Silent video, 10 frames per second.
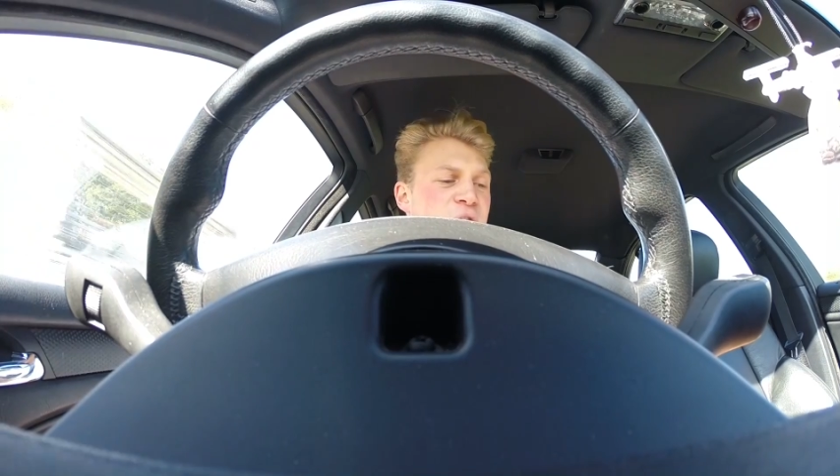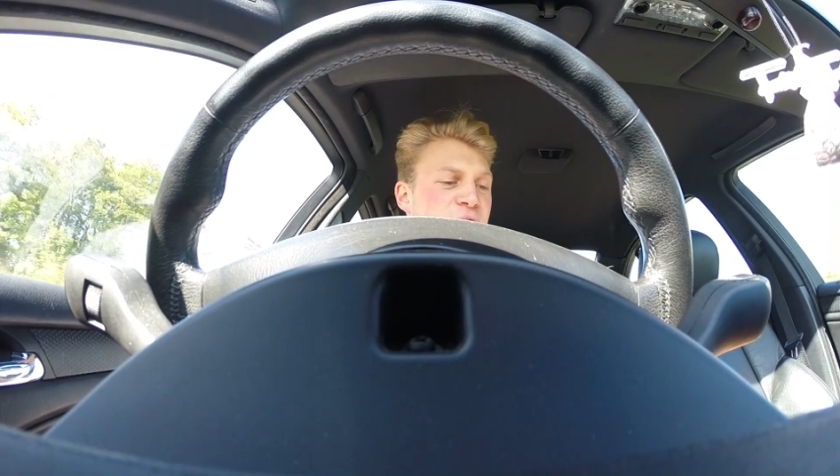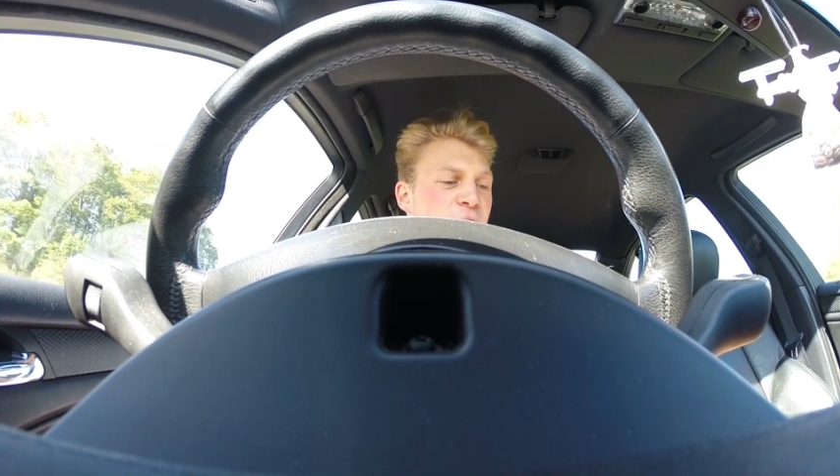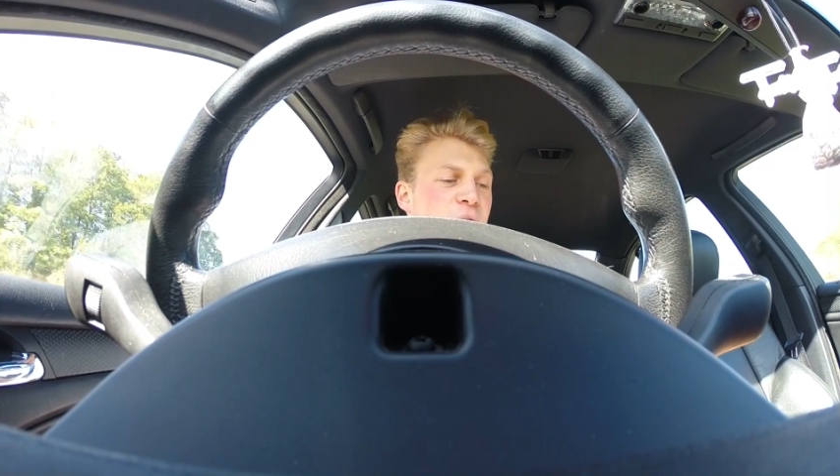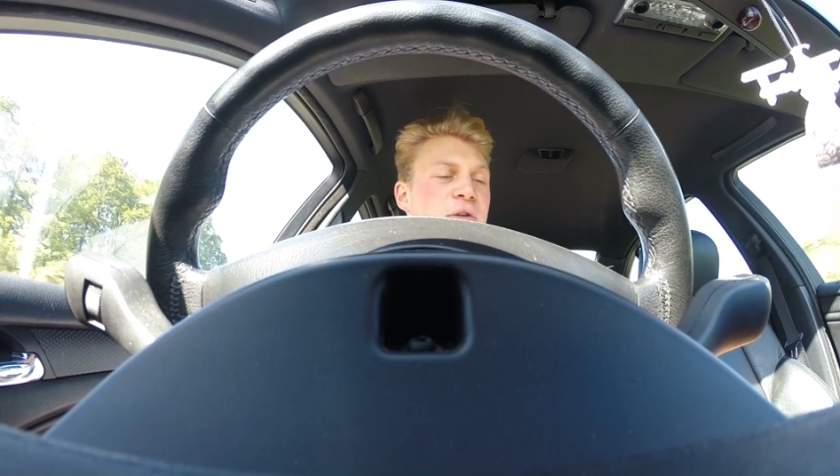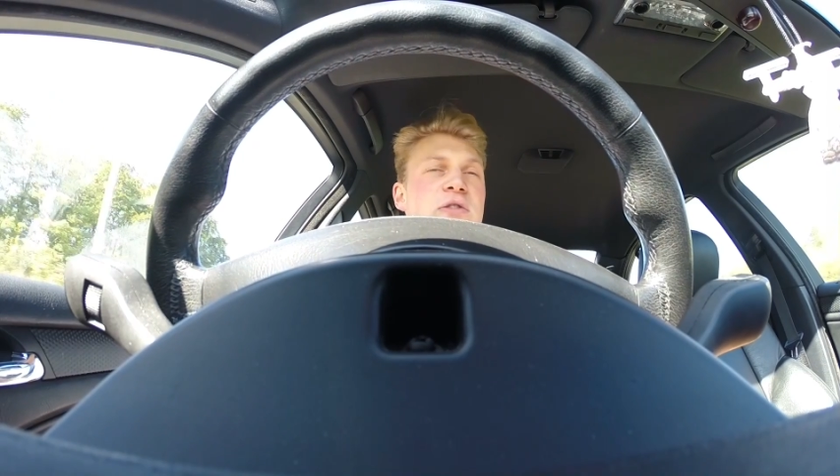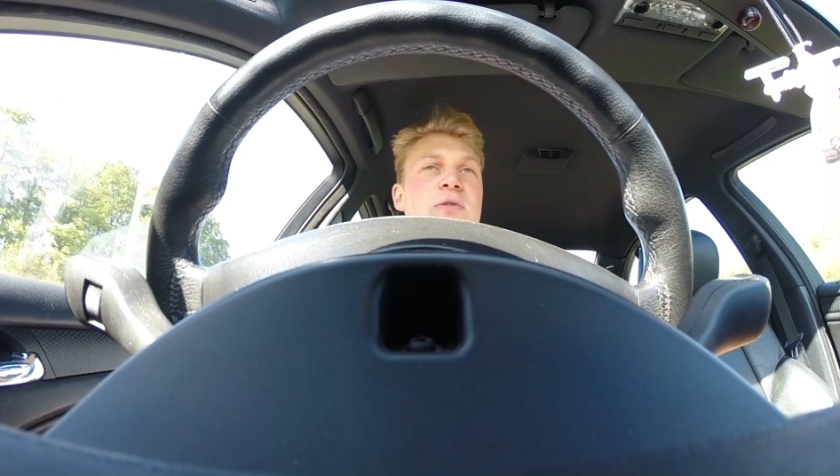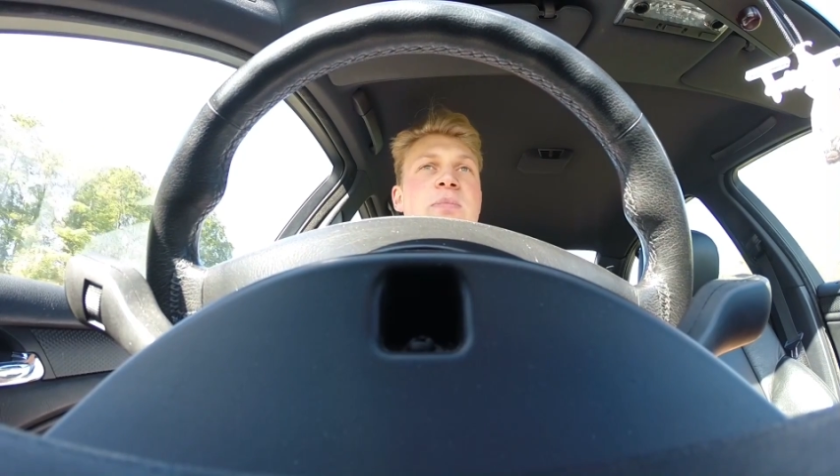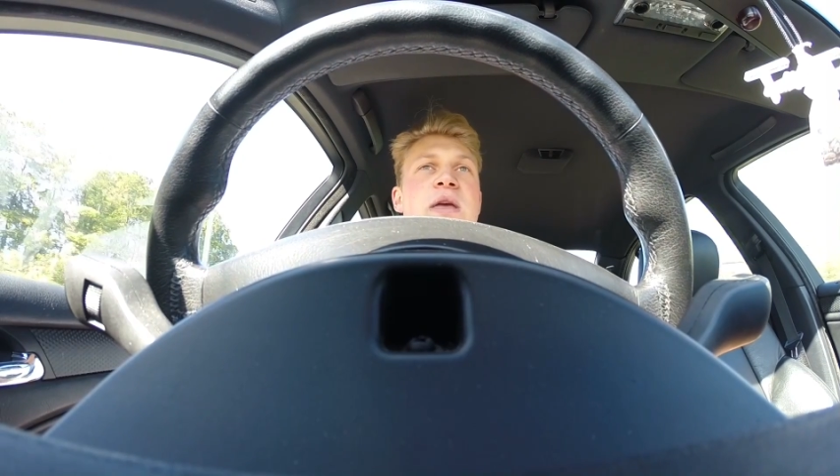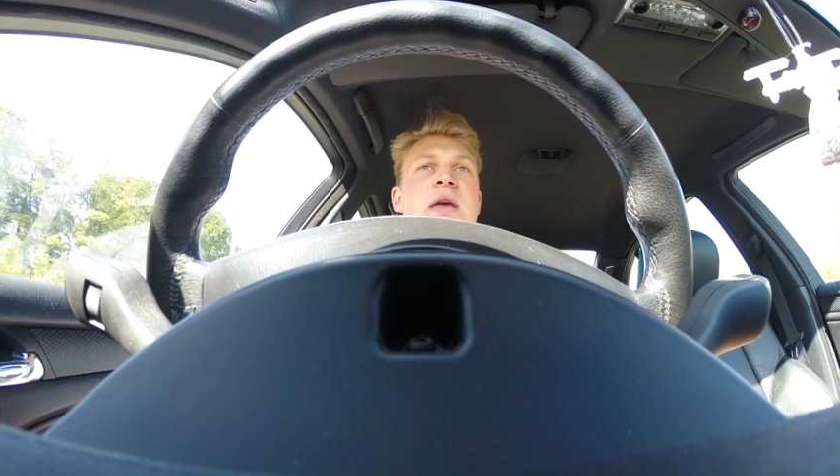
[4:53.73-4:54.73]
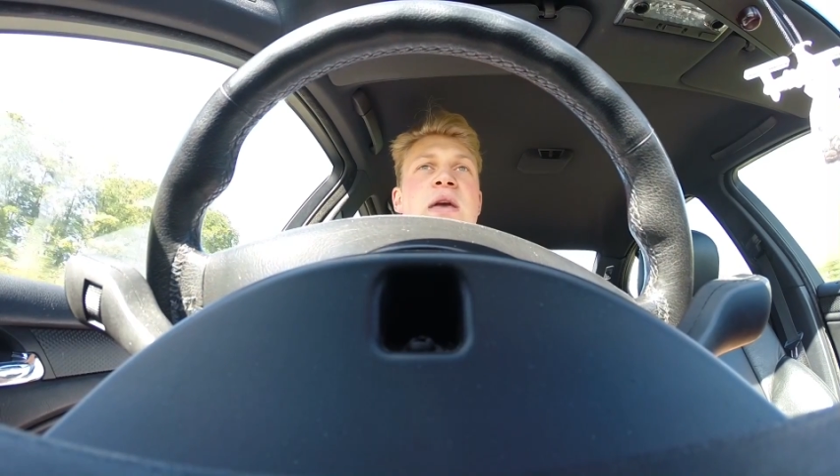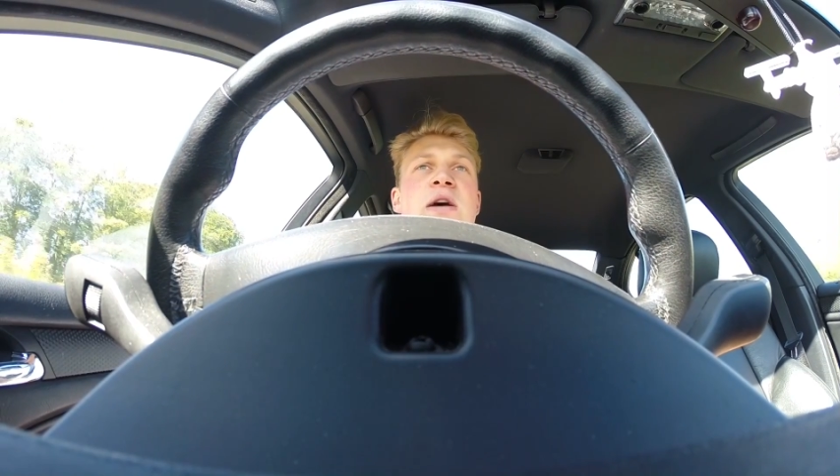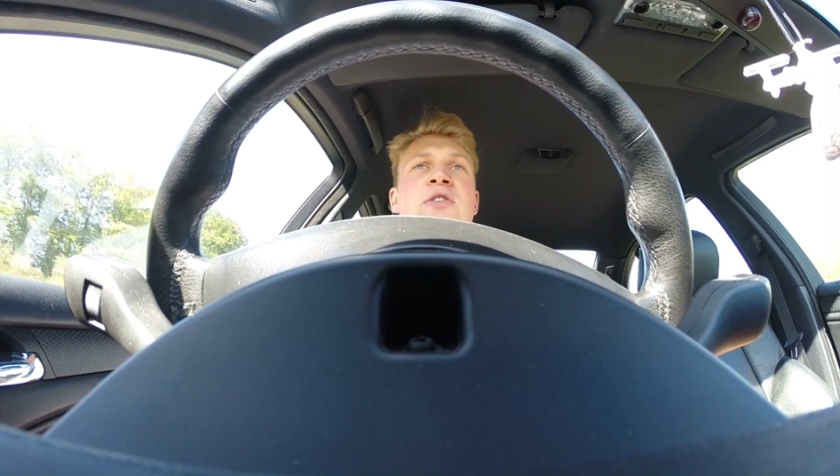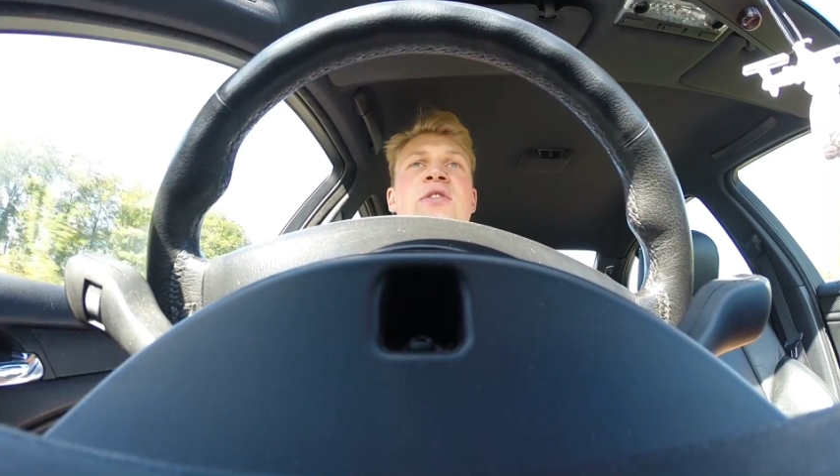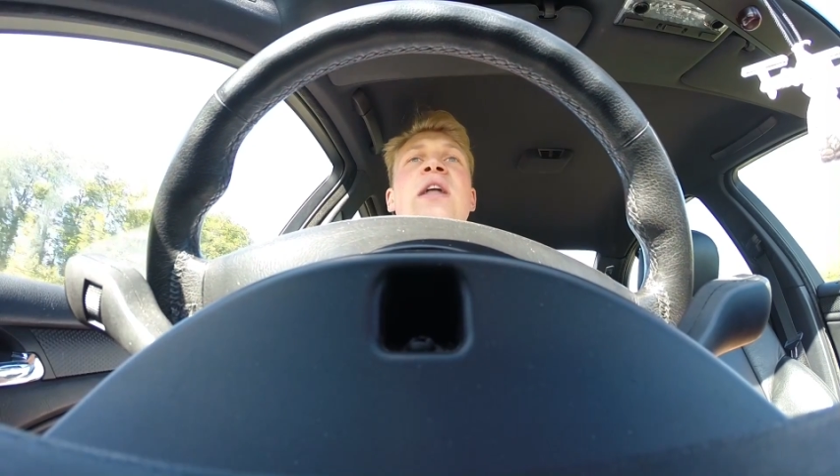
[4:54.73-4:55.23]
is going to be
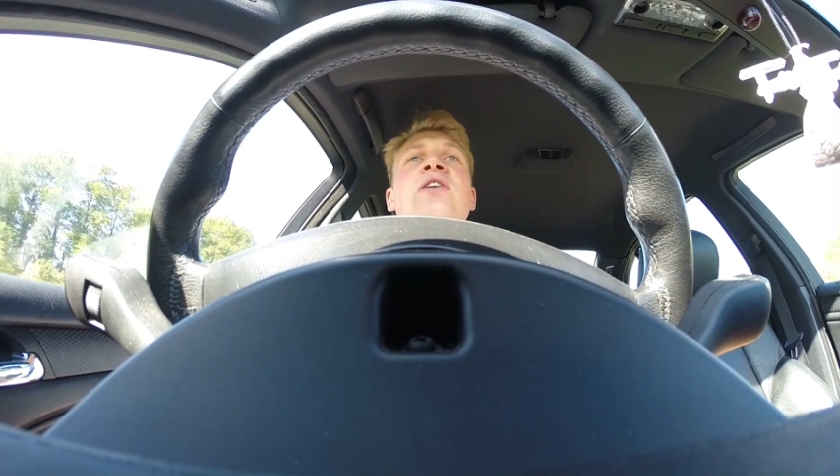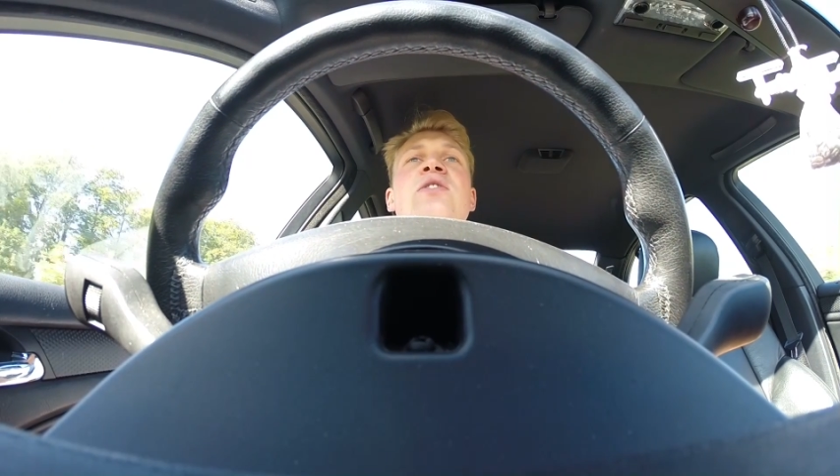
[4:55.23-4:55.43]
a standard